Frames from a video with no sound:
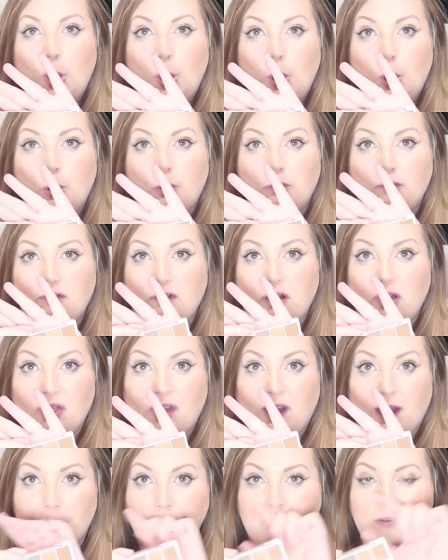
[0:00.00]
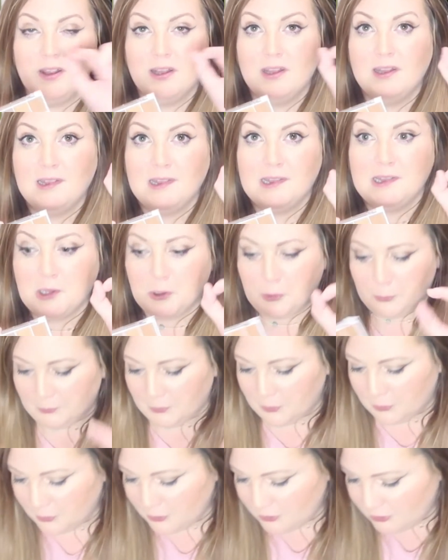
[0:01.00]
love them so
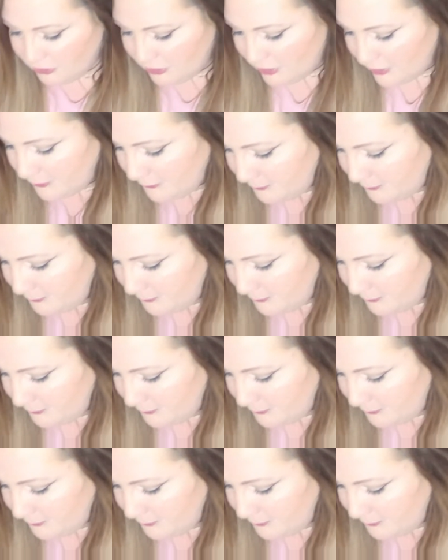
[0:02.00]
much